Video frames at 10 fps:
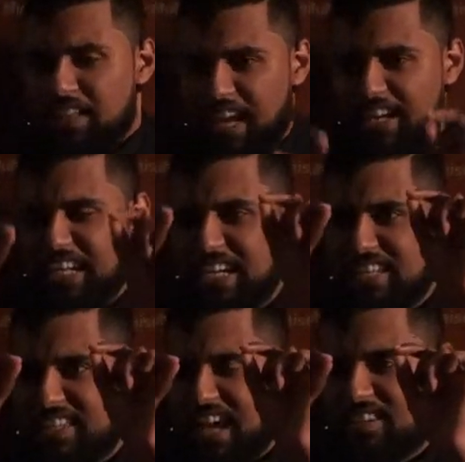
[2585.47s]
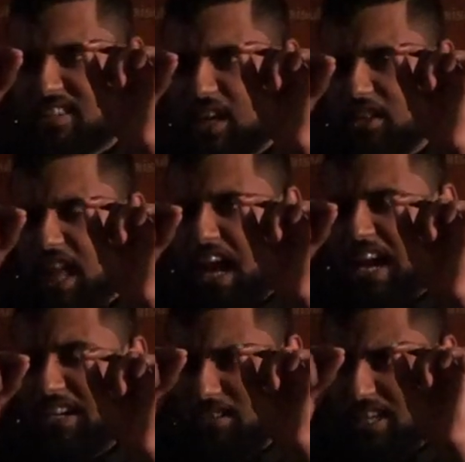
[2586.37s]
Then he says the
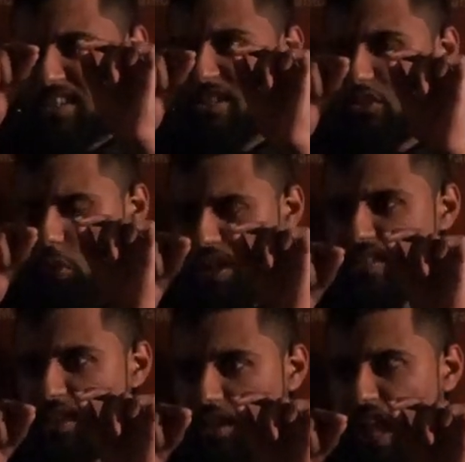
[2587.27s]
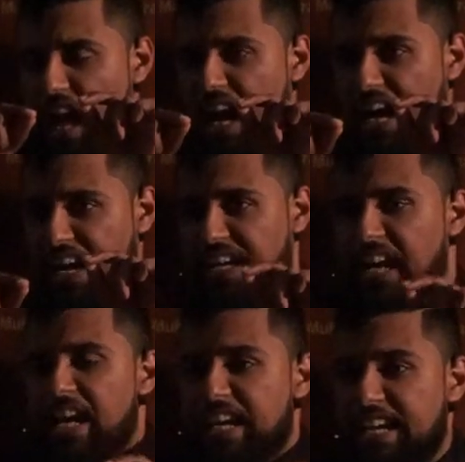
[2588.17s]
line, listen towards the line.
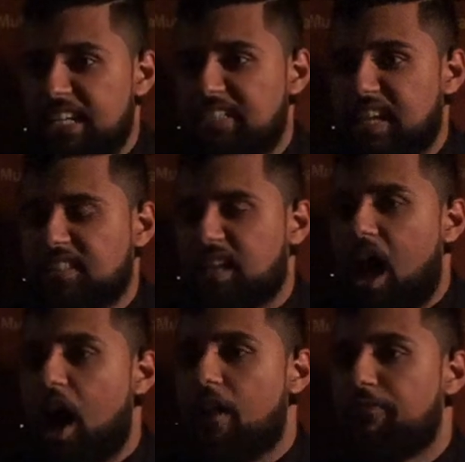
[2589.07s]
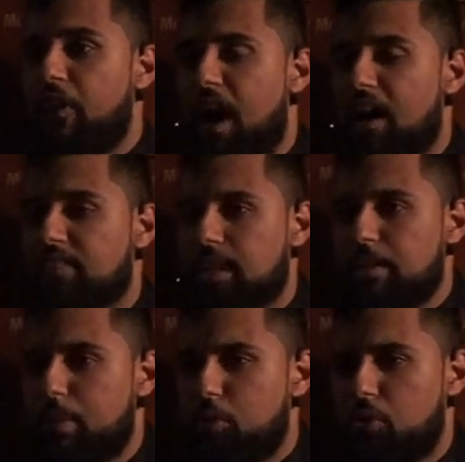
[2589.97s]
He says,
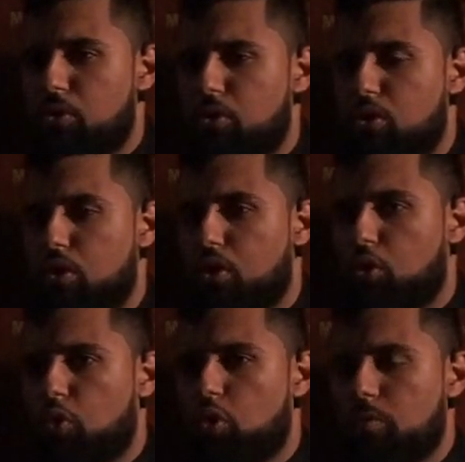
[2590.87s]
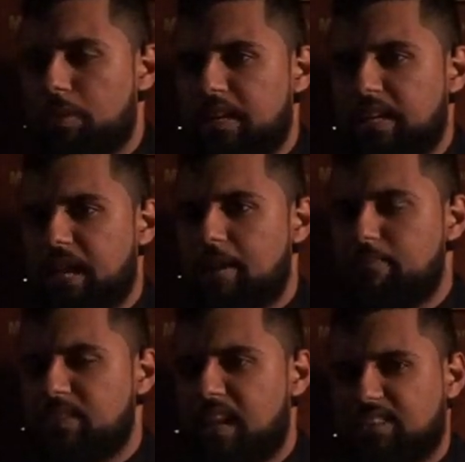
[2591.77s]
Afatimu qumi
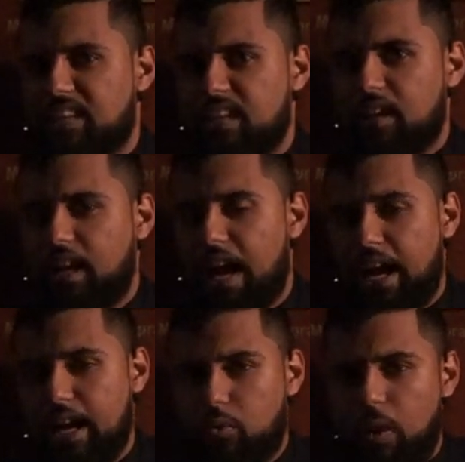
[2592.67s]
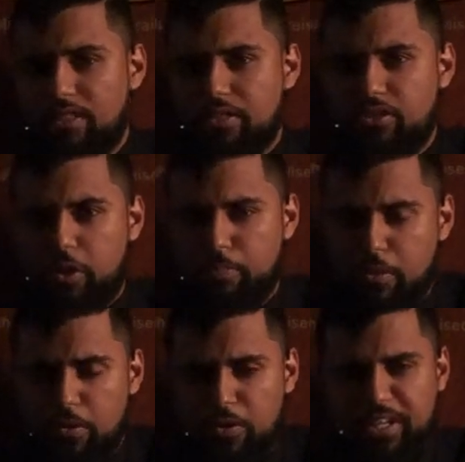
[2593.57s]
yabnatil khair
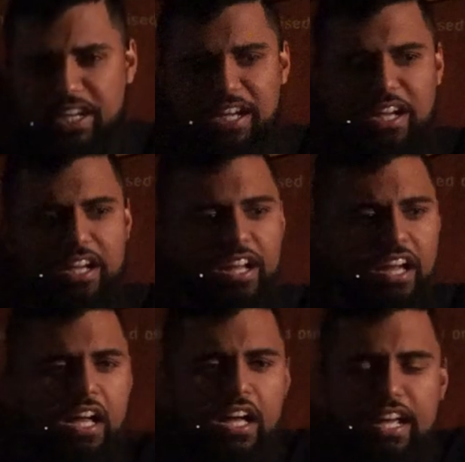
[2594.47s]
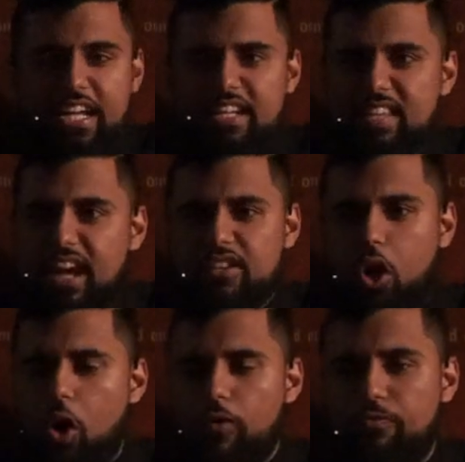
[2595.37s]
wandabuni. He says, says,
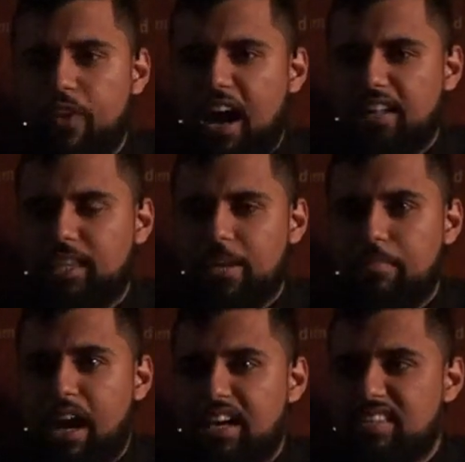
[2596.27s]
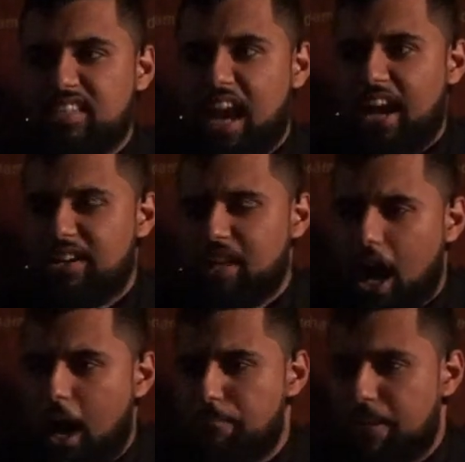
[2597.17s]
O Fatima, stand
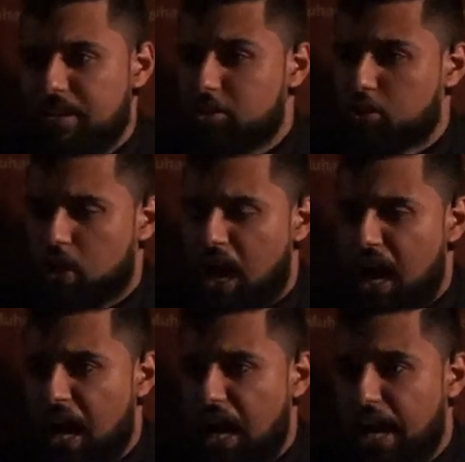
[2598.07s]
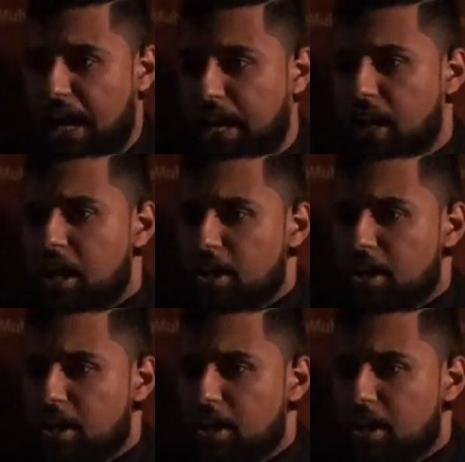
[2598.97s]
up and cry.